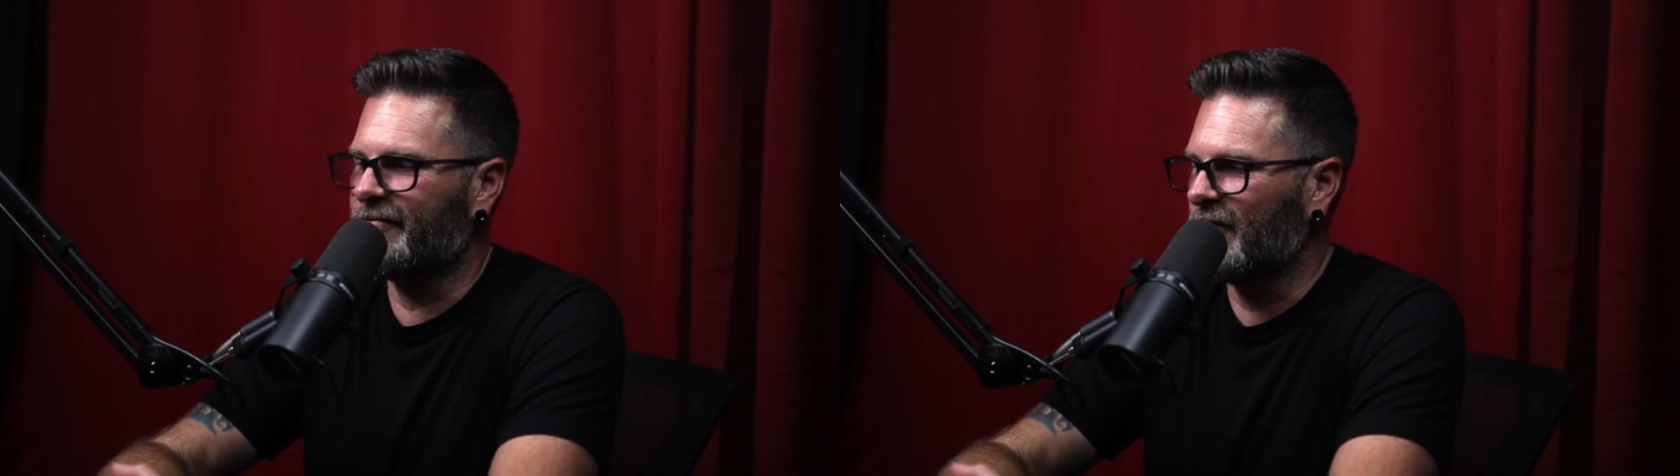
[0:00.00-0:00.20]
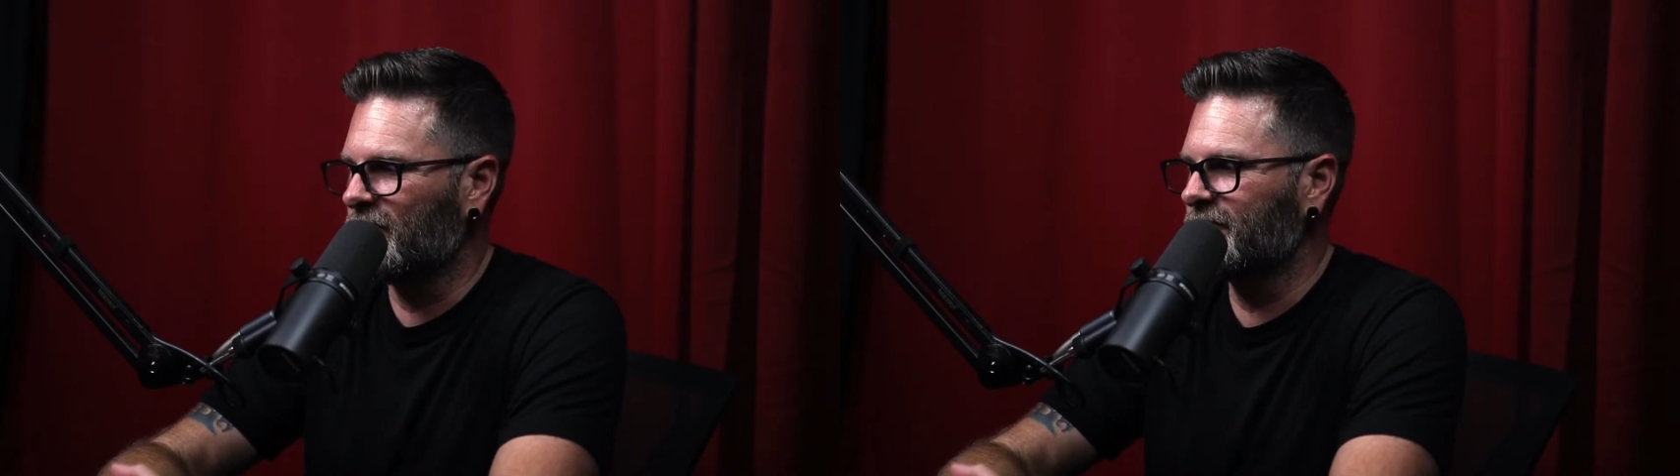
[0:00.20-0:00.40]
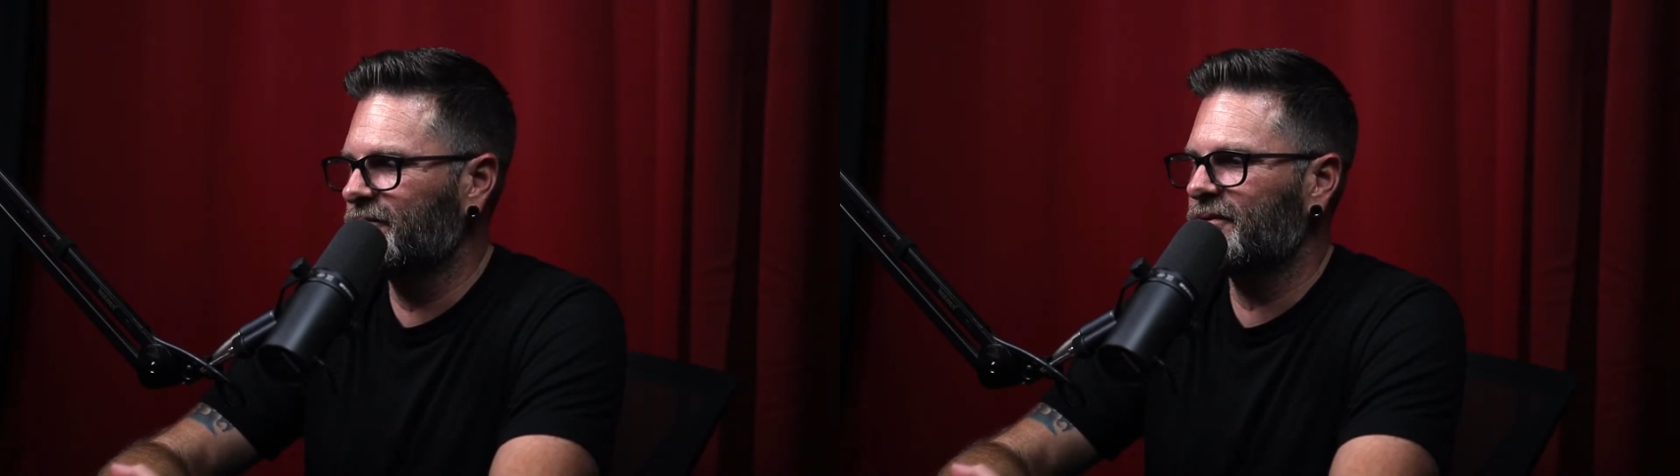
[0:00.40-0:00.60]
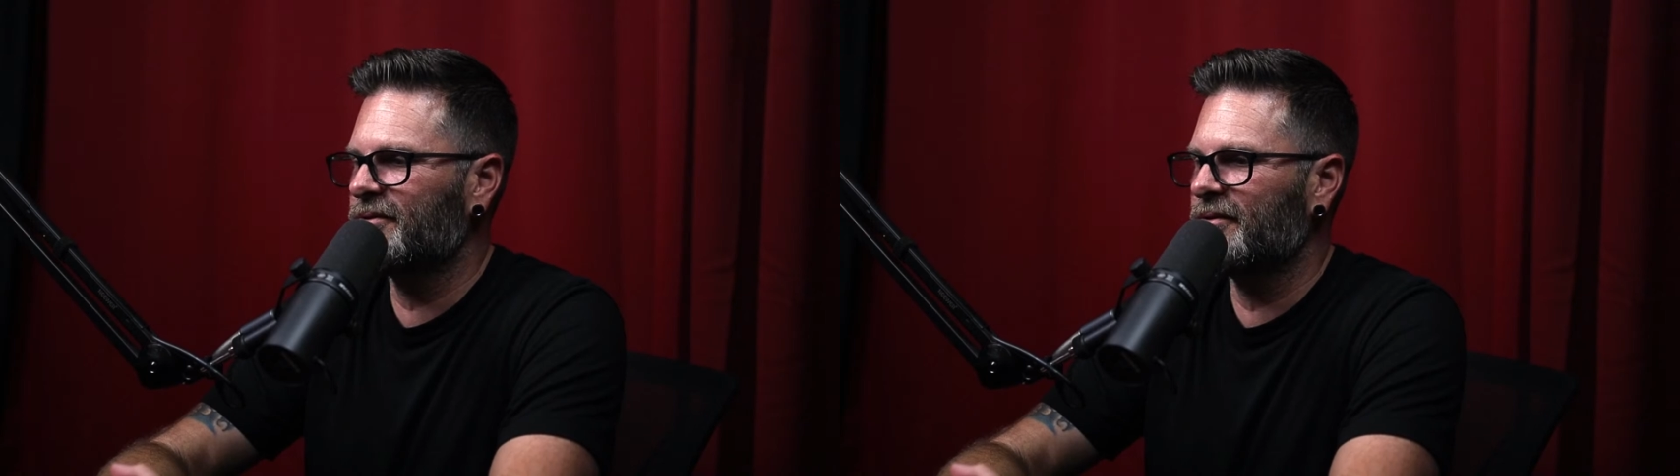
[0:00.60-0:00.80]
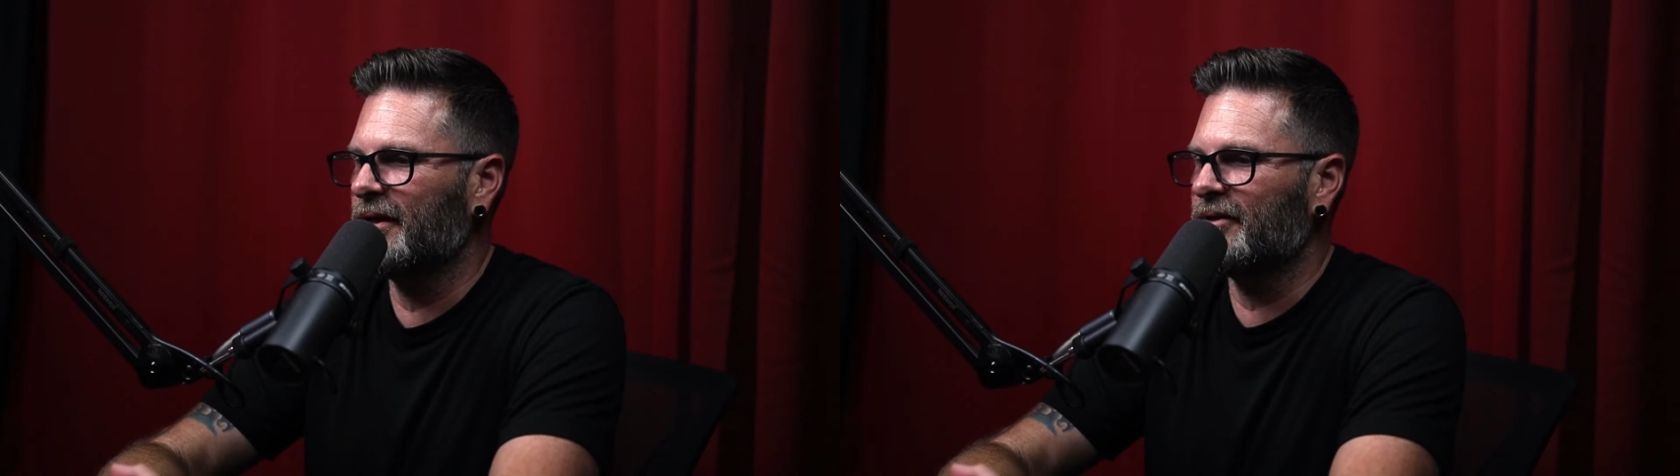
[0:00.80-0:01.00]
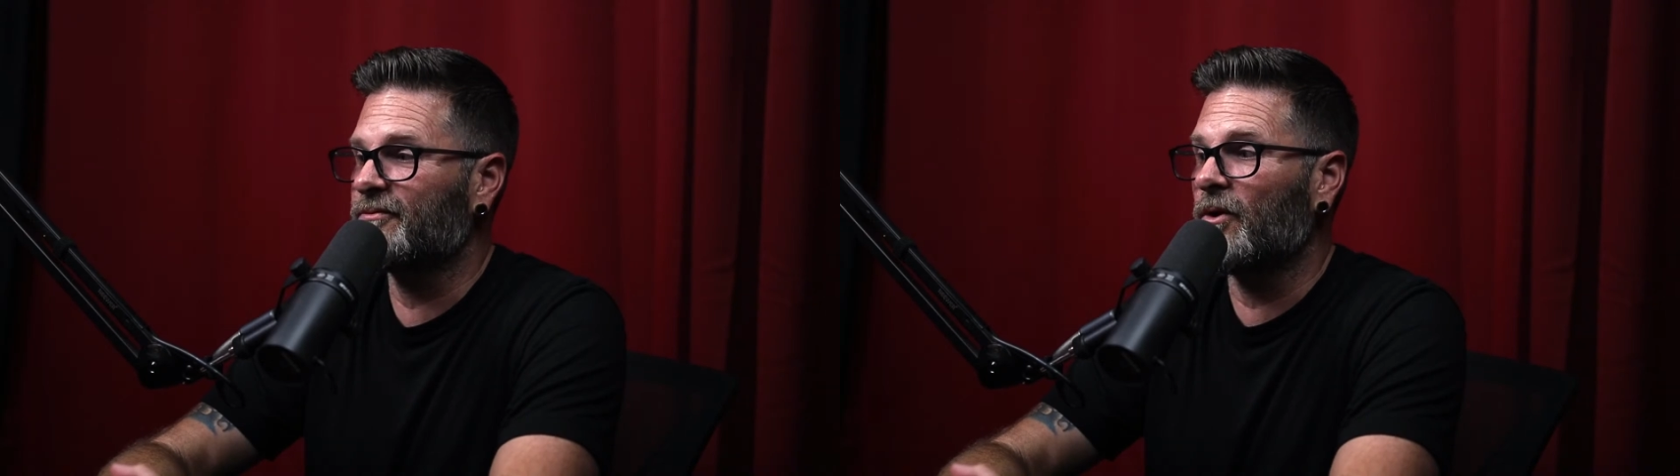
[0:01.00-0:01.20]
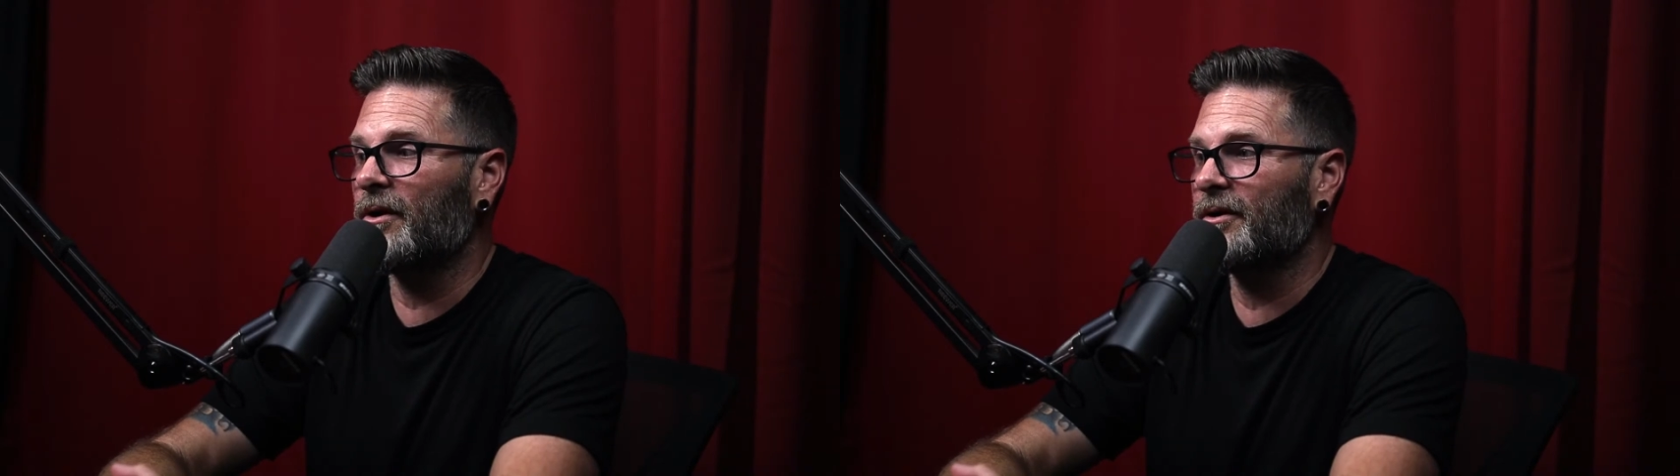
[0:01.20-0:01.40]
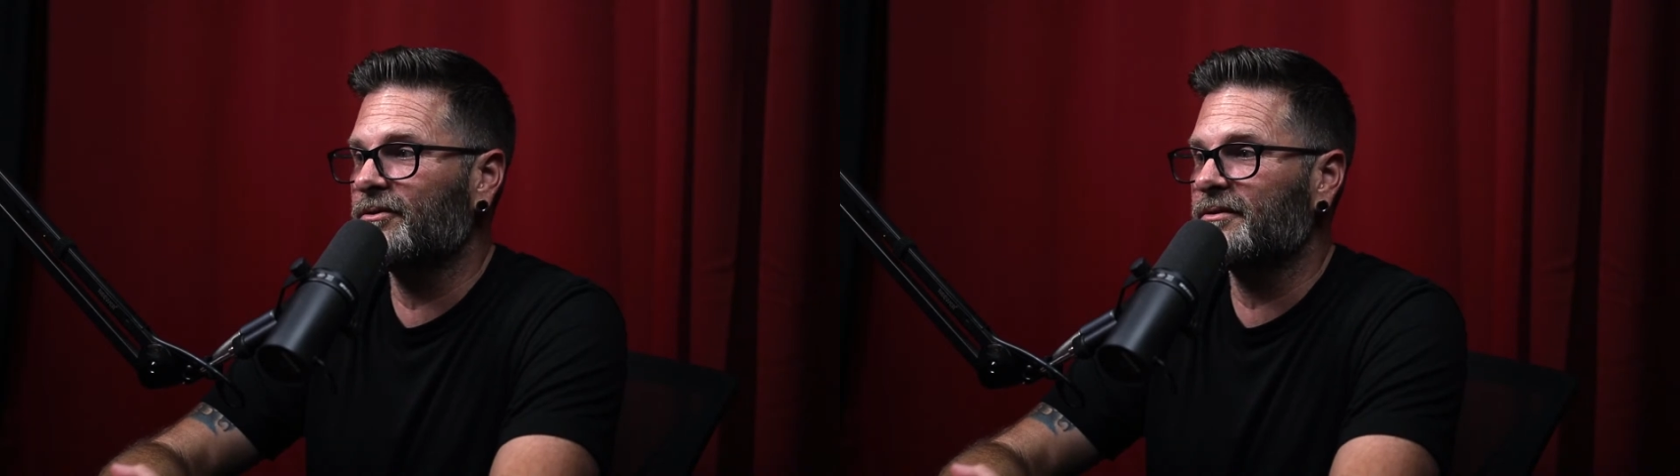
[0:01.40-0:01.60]
phones, as
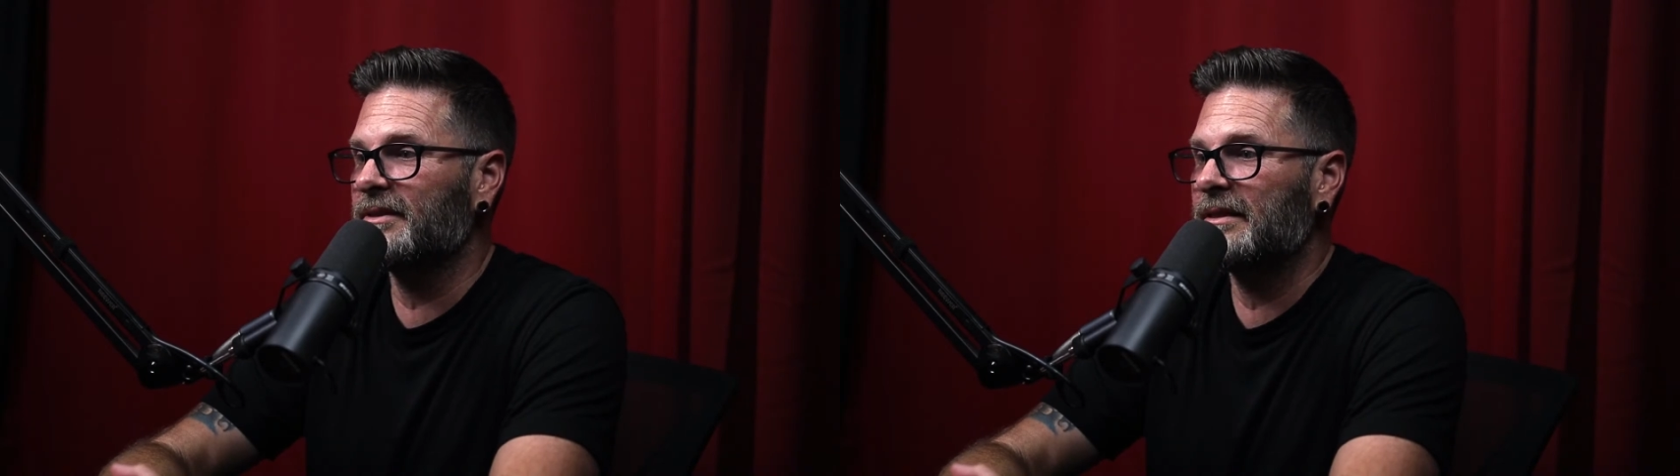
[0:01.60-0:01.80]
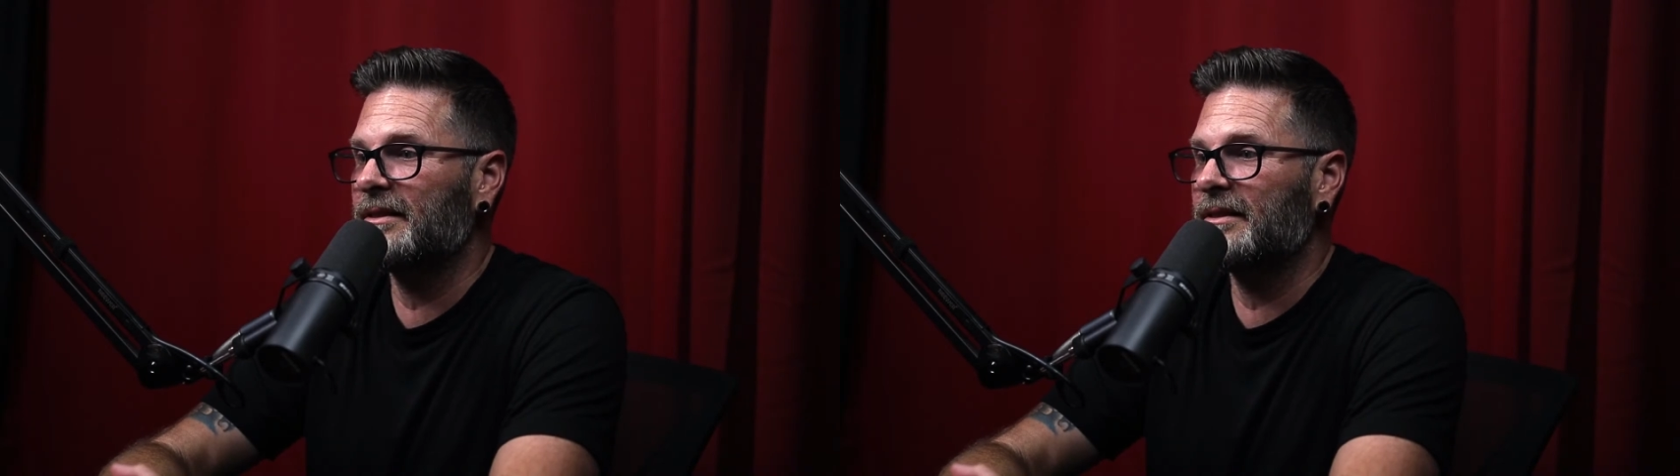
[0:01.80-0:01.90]
far as